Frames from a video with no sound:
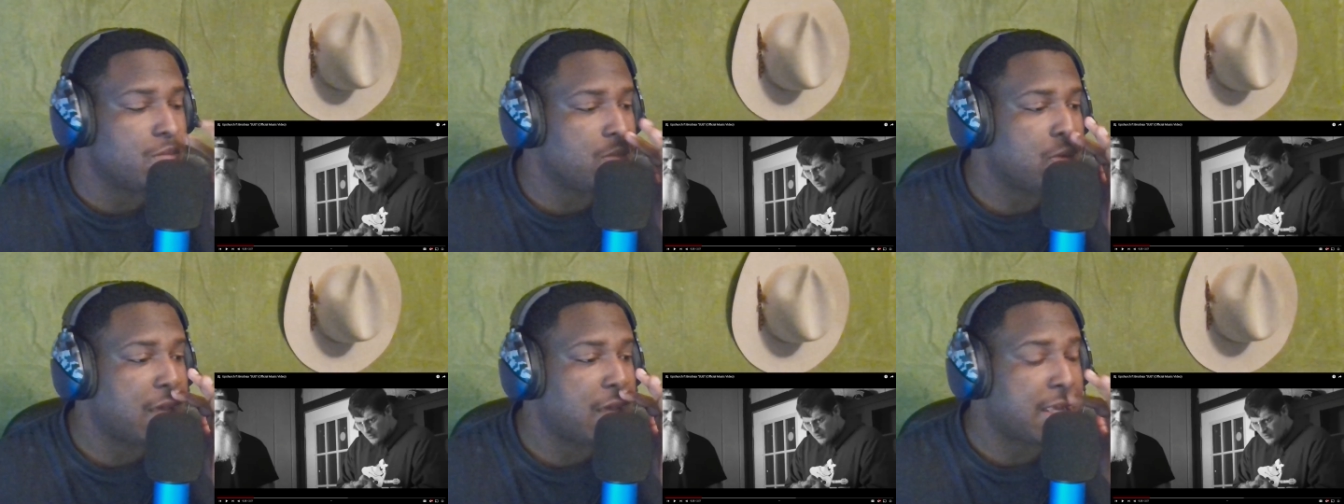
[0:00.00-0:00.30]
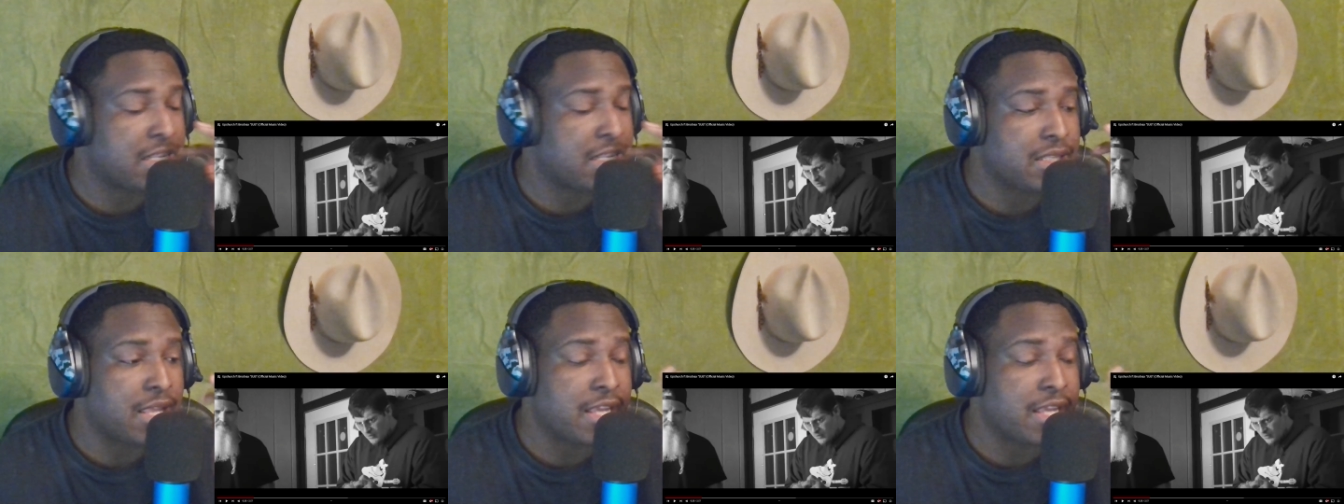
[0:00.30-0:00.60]

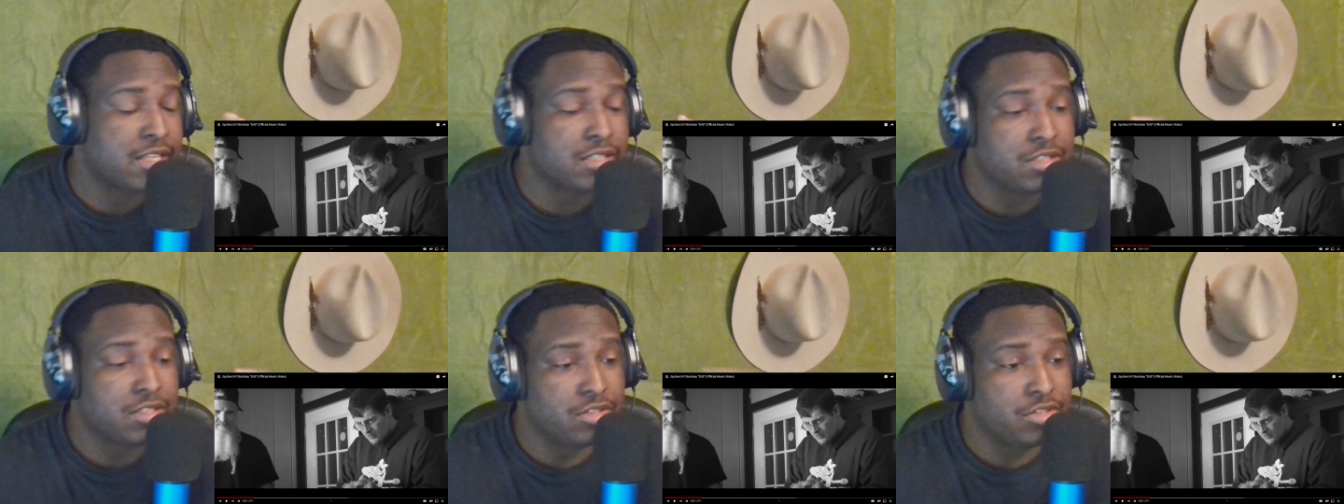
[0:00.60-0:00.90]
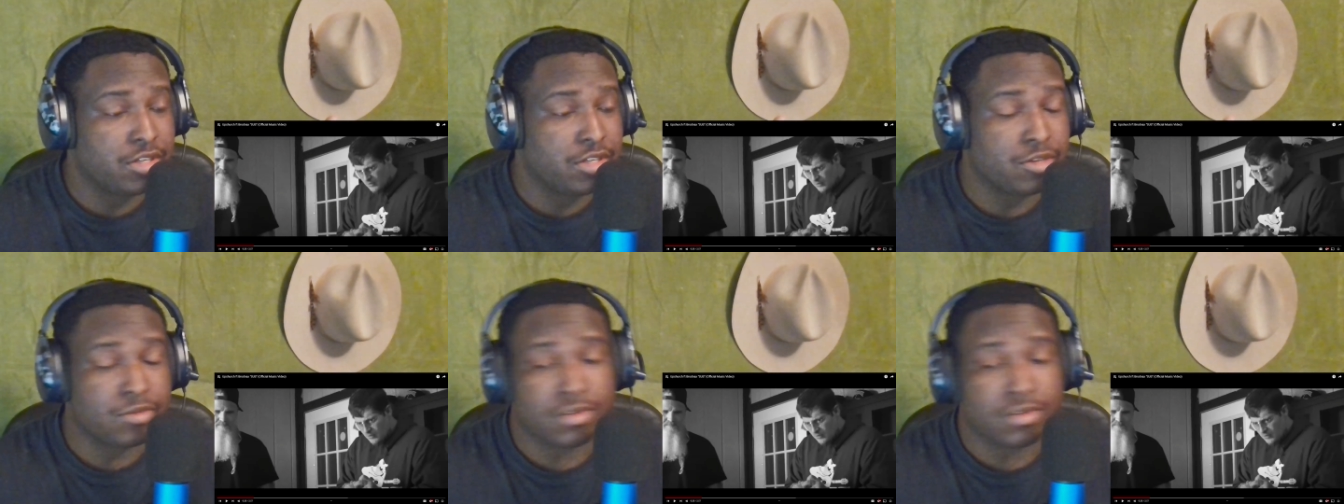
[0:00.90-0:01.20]
But I, I just
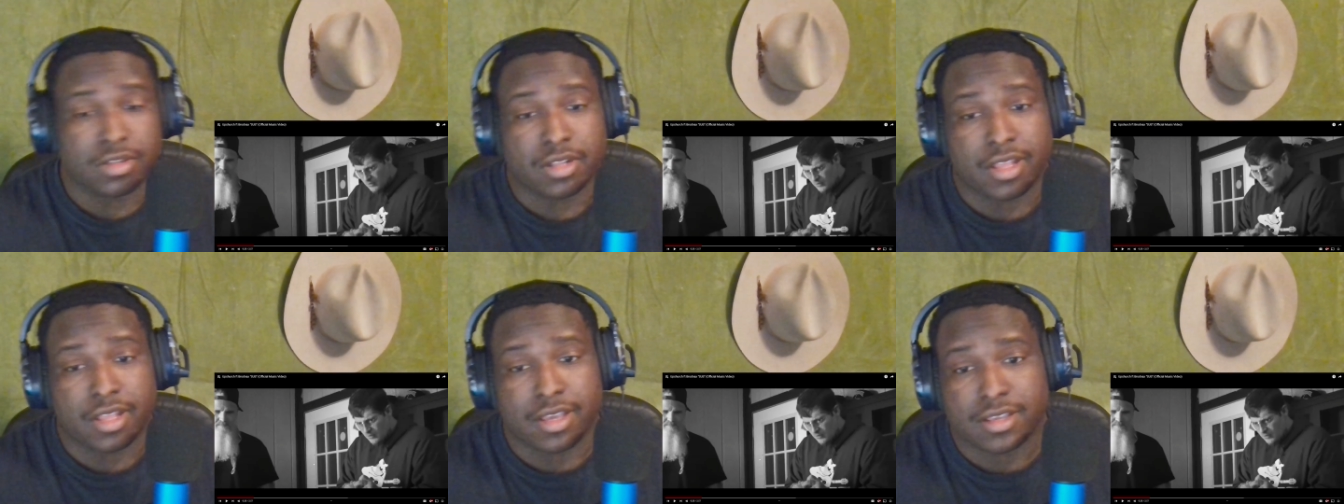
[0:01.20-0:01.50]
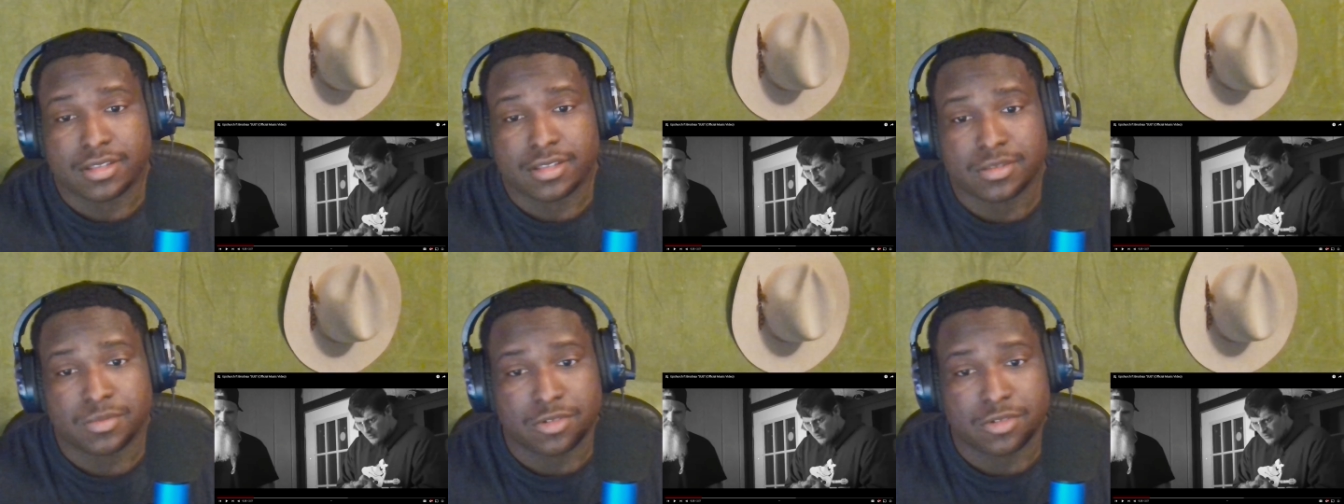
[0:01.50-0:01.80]
generally
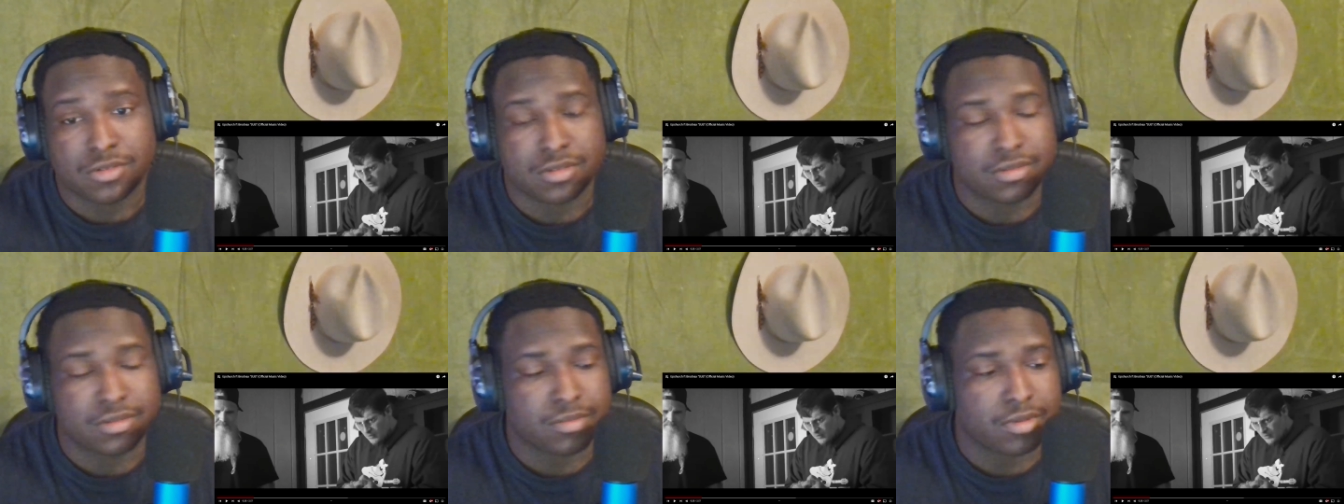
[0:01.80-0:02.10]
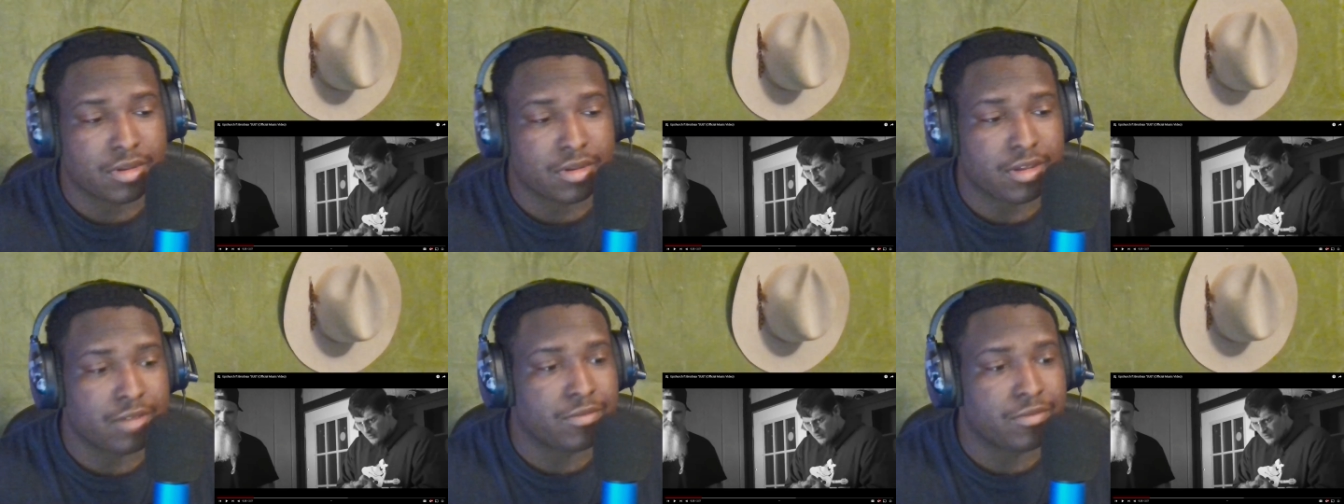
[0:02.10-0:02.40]
like his music,
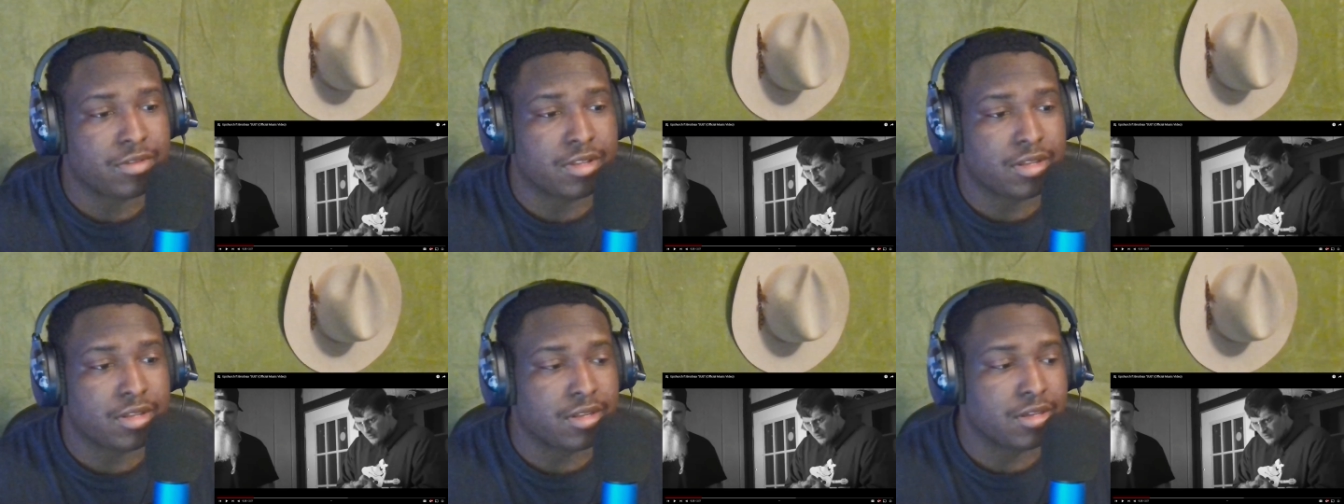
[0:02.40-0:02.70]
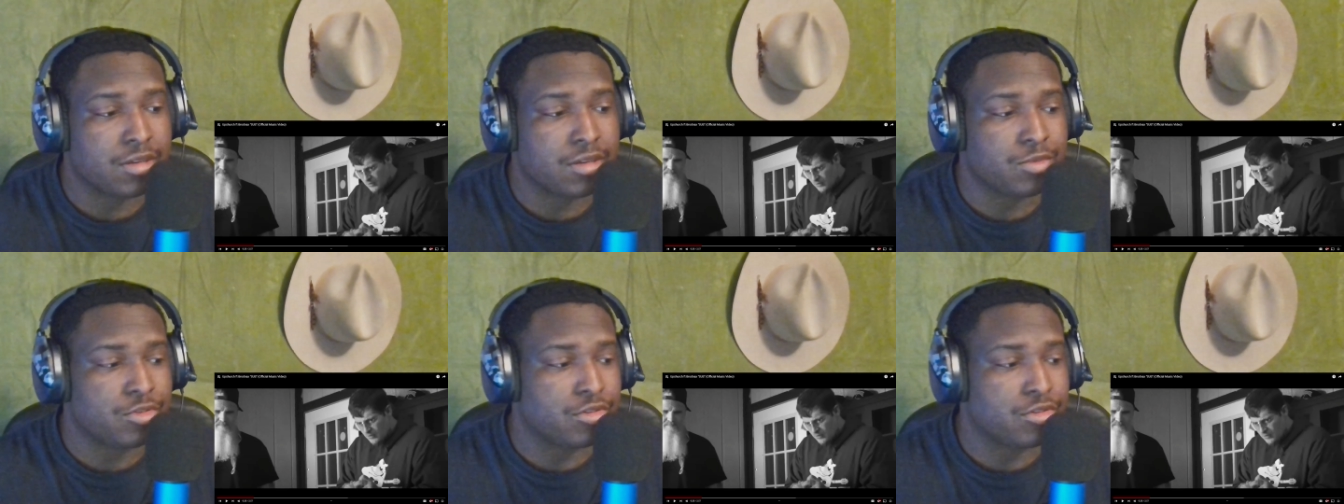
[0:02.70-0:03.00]
bro. Everything that
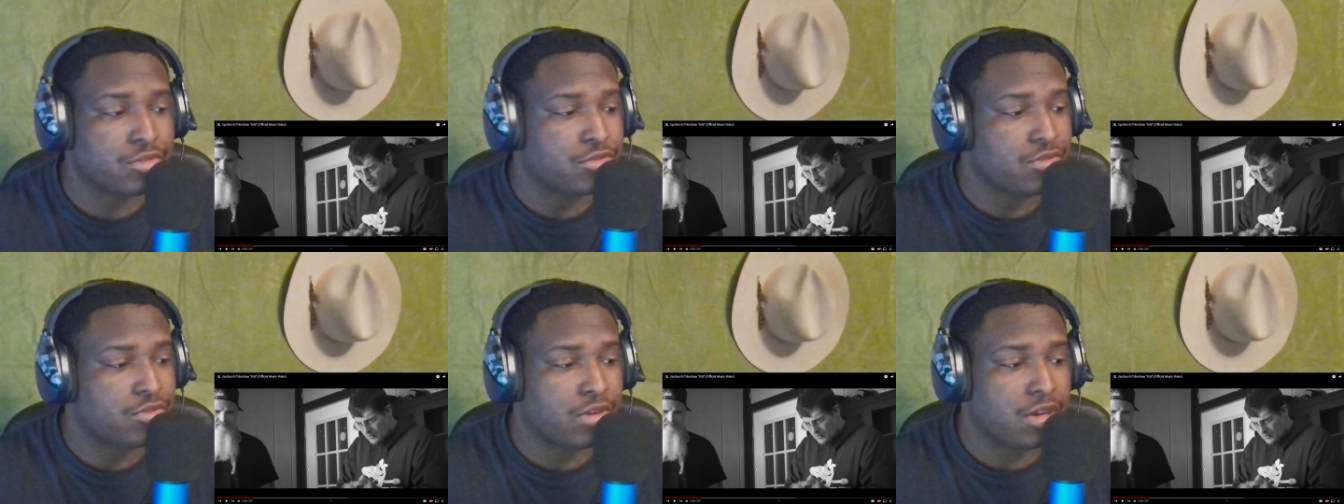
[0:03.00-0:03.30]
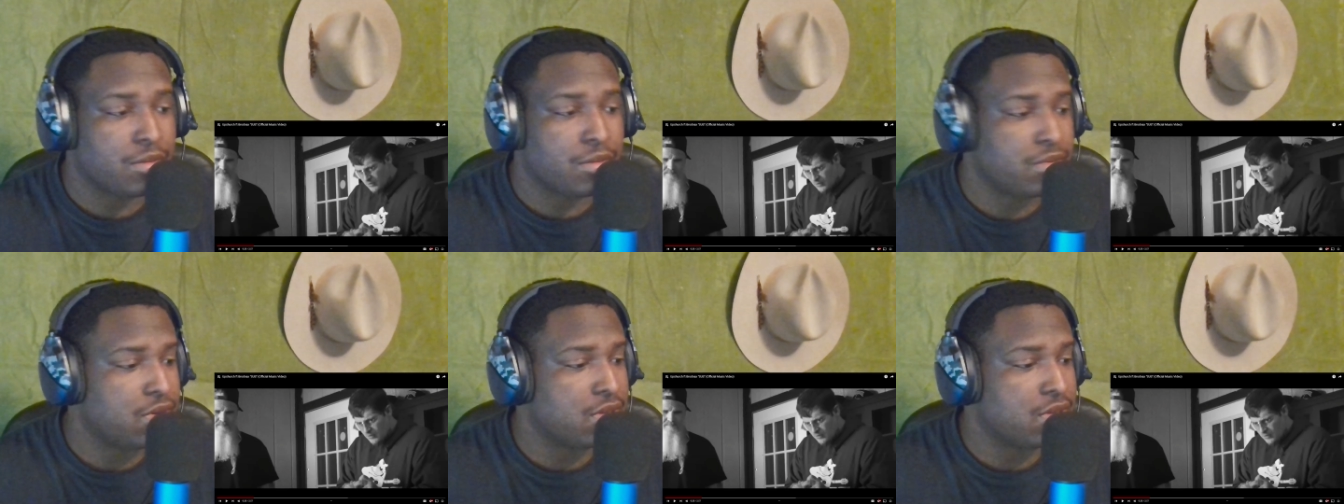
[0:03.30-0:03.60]
Upchurch
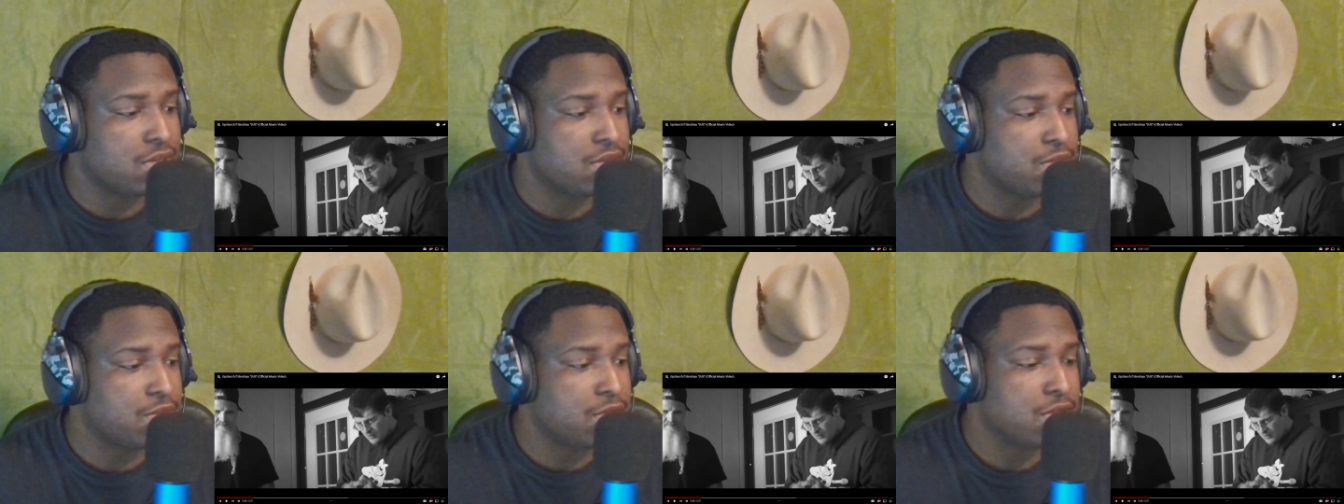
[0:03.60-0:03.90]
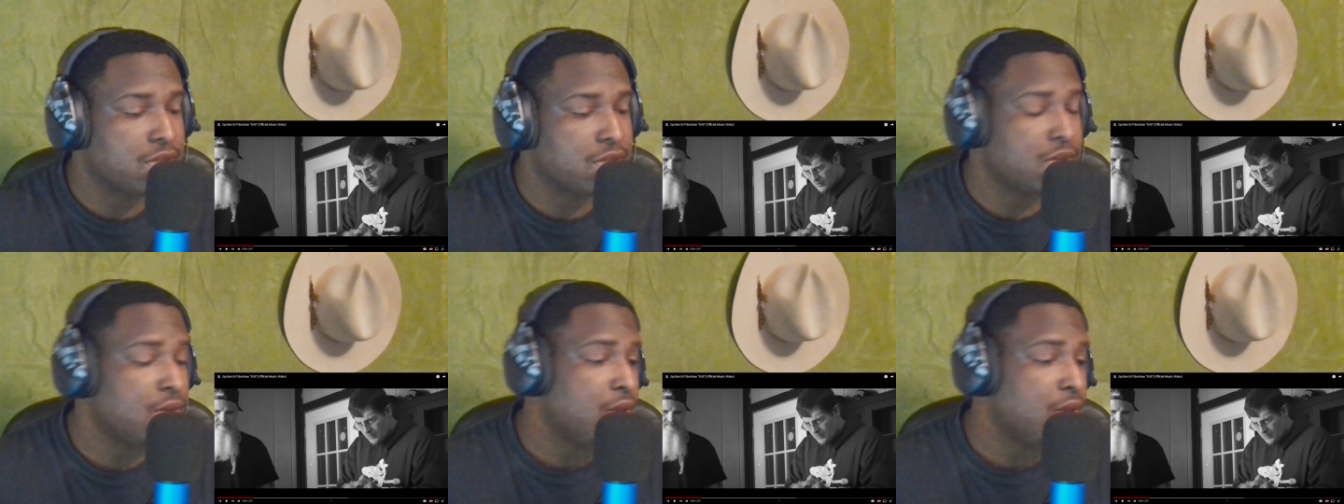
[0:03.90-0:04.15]
drop, he doesn't miss.